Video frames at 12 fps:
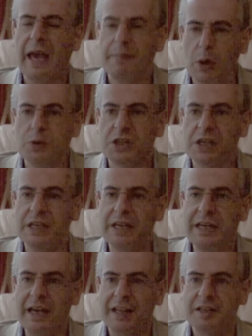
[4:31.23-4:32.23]

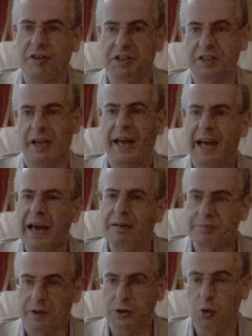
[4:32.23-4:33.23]
MOD doesn't
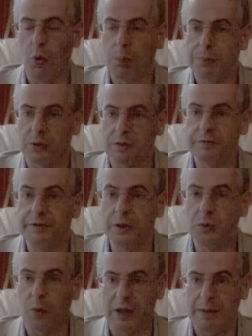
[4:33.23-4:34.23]
have a corporate
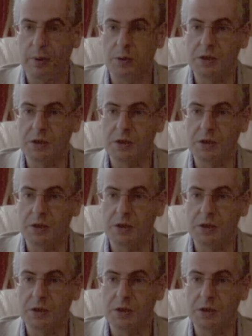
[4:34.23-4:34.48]
view on the